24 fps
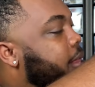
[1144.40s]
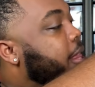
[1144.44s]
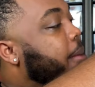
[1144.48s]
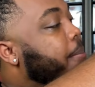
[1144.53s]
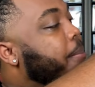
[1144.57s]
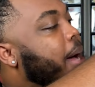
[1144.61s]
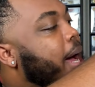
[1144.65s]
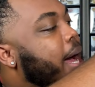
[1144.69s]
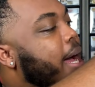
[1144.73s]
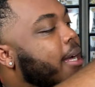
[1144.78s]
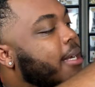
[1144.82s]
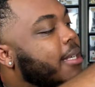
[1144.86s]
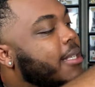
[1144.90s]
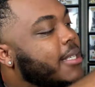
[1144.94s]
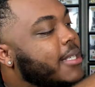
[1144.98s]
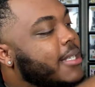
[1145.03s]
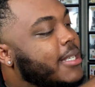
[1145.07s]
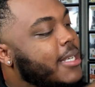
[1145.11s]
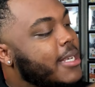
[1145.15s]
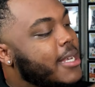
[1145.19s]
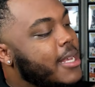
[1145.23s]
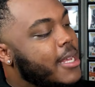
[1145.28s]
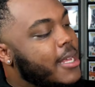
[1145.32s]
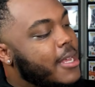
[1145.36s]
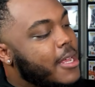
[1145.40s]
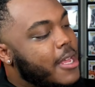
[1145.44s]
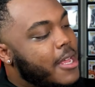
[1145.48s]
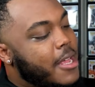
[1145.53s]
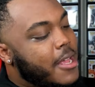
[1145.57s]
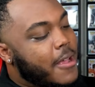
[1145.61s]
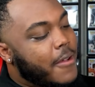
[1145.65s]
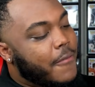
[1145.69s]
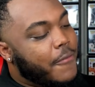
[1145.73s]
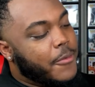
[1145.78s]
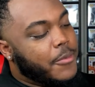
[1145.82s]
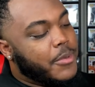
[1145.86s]
the box
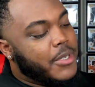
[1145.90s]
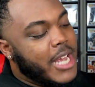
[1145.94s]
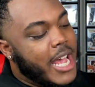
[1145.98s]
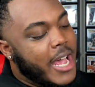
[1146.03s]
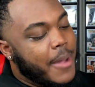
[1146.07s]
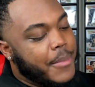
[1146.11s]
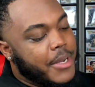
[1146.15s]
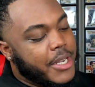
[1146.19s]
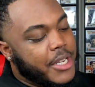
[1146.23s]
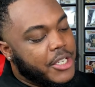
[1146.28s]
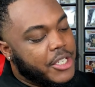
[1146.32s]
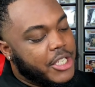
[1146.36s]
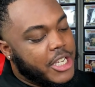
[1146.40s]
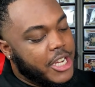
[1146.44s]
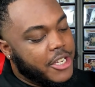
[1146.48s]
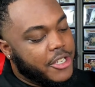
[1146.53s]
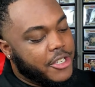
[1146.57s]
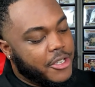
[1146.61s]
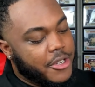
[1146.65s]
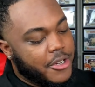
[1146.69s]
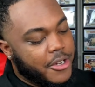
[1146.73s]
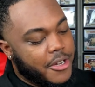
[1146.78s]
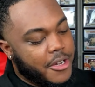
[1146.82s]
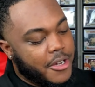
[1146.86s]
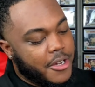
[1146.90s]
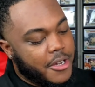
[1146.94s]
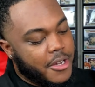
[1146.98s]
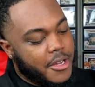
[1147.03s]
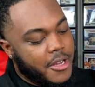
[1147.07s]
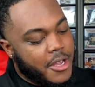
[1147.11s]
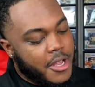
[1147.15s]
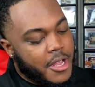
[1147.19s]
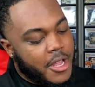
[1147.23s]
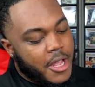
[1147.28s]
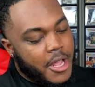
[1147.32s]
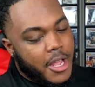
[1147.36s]
from Simon & Schuster.
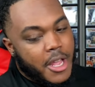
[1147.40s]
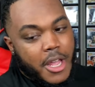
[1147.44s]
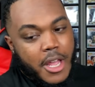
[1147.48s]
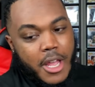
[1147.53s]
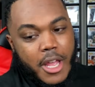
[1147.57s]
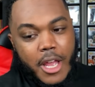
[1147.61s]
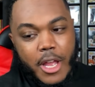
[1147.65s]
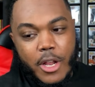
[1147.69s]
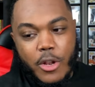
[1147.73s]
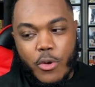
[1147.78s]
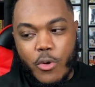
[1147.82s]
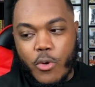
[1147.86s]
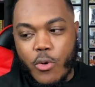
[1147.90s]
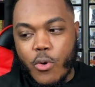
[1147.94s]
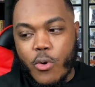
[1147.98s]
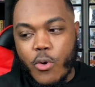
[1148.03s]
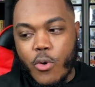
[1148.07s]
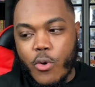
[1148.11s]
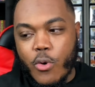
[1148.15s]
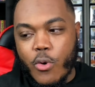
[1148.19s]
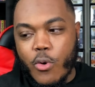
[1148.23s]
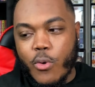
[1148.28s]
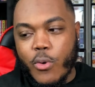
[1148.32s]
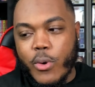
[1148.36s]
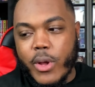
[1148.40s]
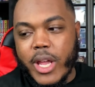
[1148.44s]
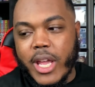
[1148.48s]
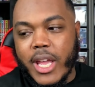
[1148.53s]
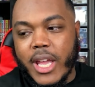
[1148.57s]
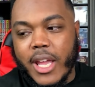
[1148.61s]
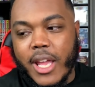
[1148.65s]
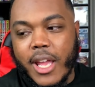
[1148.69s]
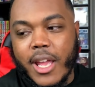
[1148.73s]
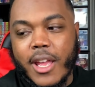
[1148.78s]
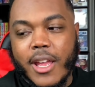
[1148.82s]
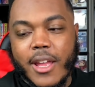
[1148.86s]
And
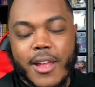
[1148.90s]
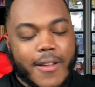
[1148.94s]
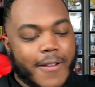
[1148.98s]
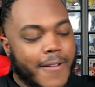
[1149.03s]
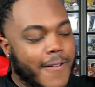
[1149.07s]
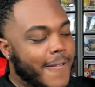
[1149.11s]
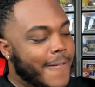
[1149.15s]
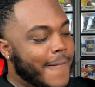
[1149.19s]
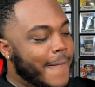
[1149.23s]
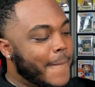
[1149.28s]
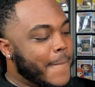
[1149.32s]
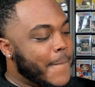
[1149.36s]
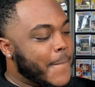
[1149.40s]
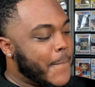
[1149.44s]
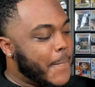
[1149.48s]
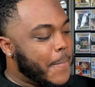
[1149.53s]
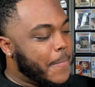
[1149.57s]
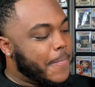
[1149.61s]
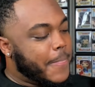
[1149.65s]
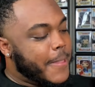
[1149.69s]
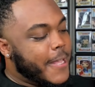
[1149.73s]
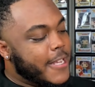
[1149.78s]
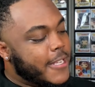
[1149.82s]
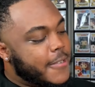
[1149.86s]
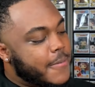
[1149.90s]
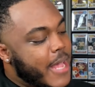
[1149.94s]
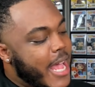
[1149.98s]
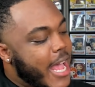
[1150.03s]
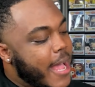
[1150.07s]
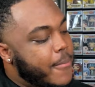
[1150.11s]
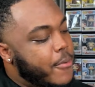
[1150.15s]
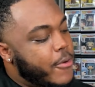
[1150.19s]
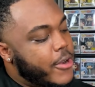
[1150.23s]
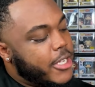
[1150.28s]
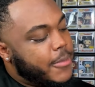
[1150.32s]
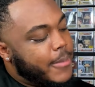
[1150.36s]
hoo-wee. This
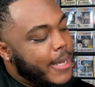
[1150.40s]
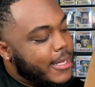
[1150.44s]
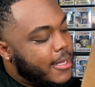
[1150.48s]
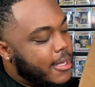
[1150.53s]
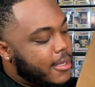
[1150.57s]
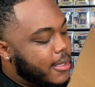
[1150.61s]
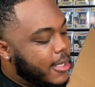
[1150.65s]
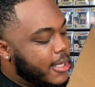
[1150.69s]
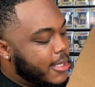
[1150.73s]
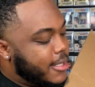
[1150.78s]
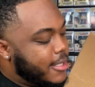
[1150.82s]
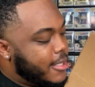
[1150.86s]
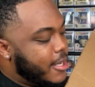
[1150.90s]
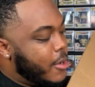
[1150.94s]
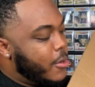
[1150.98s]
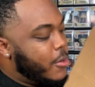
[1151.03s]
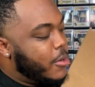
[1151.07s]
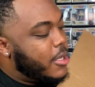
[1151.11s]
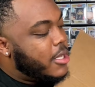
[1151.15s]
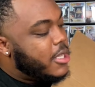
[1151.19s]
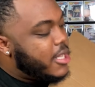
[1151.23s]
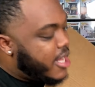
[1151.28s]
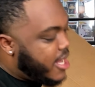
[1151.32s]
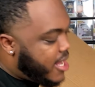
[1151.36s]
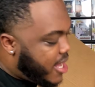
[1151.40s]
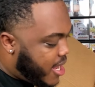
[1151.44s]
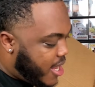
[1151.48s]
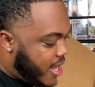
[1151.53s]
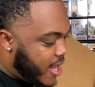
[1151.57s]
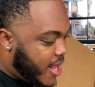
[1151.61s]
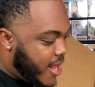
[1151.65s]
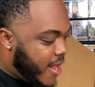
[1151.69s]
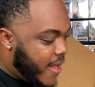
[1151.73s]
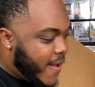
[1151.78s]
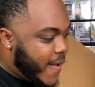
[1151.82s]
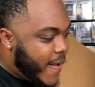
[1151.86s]
bad boy is about to look so clean.
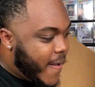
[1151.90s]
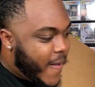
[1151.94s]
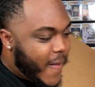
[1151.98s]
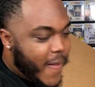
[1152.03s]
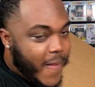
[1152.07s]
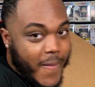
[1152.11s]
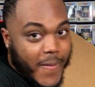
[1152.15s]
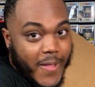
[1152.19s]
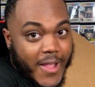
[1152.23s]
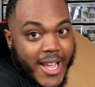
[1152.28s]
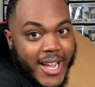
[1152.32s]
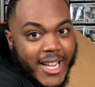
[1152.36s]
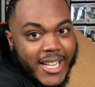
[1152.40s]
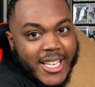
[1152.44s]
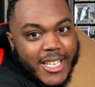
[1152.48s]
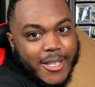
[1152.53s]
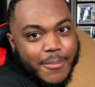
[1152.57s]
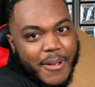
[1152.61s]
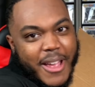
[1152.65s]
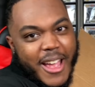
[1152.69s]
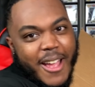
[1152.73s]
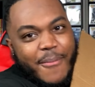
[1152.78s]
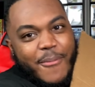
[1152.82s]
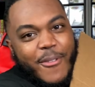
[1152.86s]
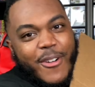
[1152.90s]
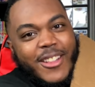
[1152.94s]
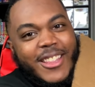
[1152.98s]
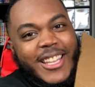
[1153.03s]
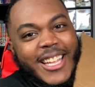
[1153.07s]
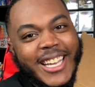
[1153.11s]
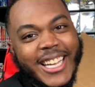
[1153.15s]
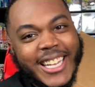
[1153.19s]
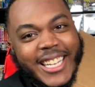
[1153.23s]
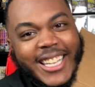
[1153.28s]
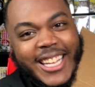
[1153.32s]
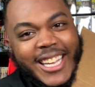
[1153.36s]
Look at this bad boy.
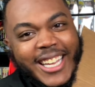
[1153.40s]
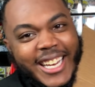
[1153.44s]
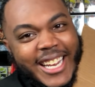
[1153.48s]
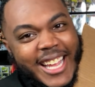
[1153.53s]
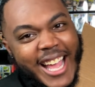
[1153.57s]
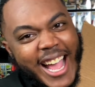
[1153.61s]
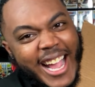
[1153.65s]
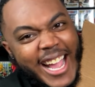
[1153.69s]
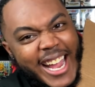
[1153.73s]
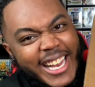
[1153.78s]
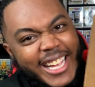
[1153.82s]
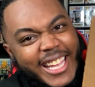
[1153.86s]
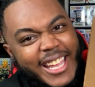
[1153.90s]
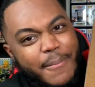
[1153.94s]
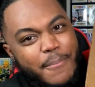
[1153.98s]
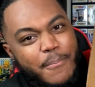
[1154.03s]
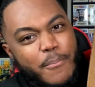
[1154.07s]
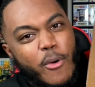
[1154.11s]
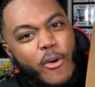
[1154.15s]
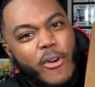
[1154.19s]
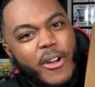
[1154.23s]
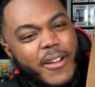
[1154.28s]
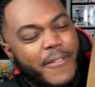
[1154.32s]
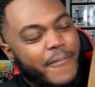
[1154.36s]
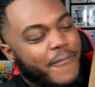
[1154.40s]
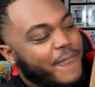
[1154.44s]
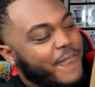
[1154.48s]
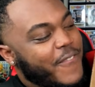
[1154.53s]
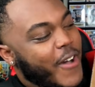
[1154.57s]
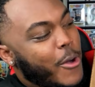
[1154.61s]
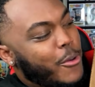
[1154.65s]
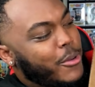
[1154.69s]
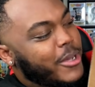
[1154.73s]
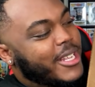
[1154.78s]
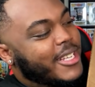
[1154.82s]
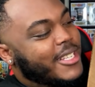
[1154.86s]
Look at it. I gotta get more in
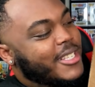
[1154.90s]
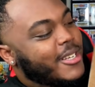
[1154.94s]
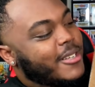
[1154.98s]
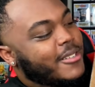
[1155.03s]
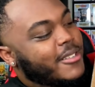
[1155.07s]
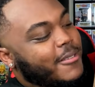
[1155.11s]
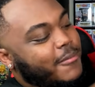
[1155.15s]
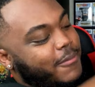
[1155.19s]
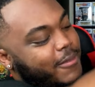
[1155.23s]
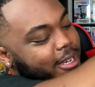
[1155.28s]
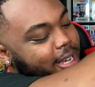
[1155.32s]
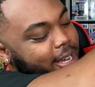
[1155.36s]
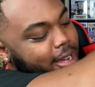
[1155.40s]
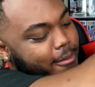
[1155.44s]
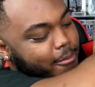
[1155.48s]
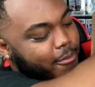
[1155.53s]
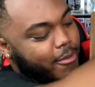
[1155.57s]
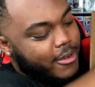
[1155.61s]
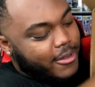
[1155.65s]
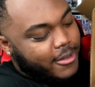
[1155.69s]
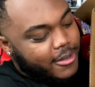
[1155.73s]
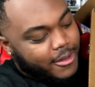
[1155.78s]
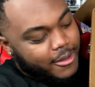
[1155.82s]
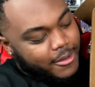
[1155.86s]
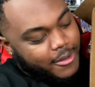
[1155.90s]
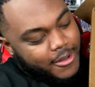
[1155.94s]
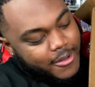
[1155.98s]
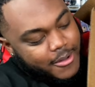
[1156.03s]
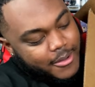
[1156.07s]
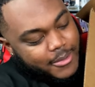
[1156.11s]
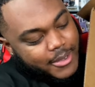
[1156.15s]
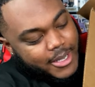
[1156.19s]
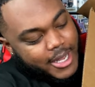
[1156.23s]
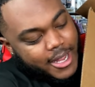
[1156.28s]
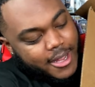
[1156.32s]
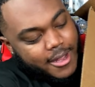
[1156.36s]
focus on the camera. You know
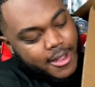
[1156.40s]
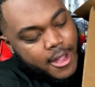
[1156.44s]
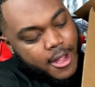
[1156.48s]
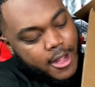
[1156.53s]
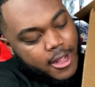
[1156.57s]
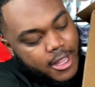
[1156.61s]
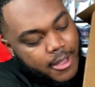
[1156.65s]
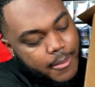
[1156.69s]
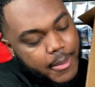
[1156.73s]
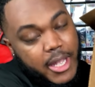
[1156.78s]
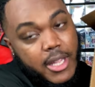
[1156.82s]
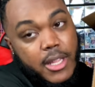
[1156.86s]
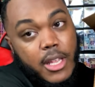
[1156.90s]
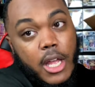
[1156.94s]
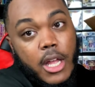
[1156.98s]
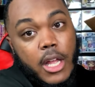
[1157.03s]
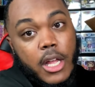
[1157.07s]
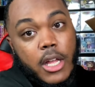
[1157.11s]
what I'm saying? Let me